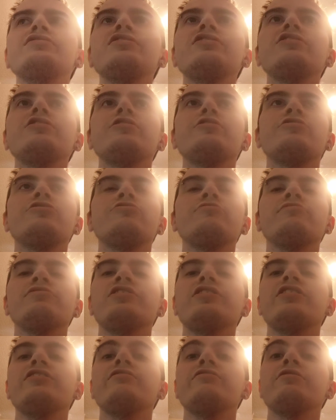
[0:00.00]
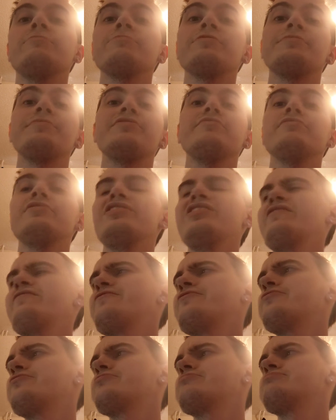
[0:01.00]
the Q&A, upcoming Q&A
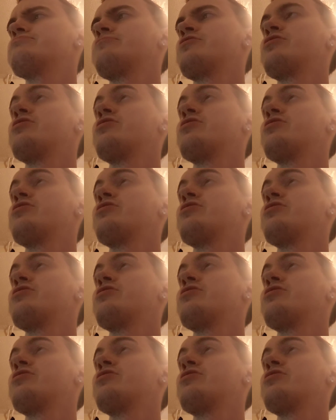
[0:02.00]
for